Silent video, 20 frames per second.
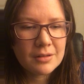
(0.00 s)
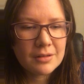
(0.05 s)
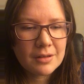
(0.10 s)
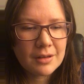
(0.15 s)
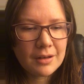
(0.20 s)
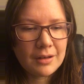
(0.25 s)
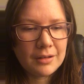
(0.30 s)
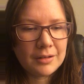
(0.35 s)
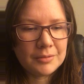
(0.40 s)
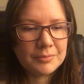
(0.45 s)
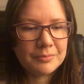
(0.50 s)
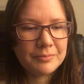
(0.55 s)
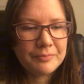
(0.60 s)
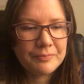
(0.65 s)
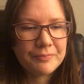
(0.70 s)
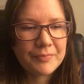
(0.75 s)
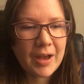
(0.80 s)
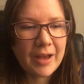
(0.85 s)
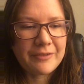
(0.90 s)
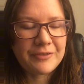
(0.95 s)

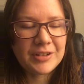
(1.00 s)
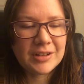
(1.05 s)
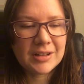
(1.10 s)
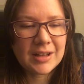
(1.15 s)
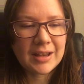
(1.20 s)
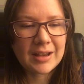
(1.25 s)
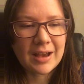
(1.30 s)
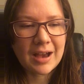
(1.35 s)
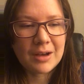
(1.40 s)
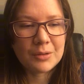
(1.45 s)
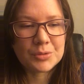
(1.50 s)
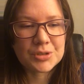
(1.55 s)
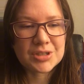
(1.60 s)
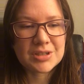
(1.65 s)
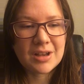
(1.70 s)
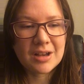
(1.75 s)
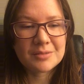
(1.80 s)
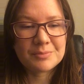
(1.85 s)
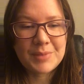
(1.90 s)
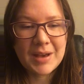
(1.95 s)
I feel like I was
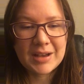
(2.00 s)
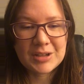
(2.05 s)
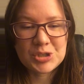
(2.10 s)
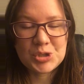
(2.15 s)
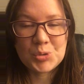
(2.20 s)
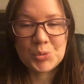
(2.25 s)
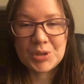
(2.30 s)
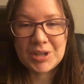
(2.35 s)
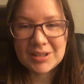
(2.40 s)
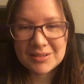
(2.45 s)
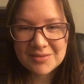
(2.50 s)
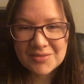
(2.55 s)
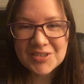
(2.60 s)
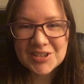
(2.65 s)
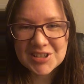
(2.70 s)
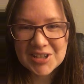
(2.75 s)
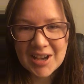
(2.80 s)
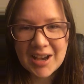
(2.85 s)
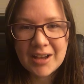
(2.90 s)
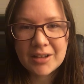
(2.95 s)
knocked back to an
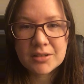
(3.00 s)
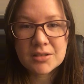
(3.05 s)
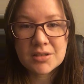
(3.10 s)
infantile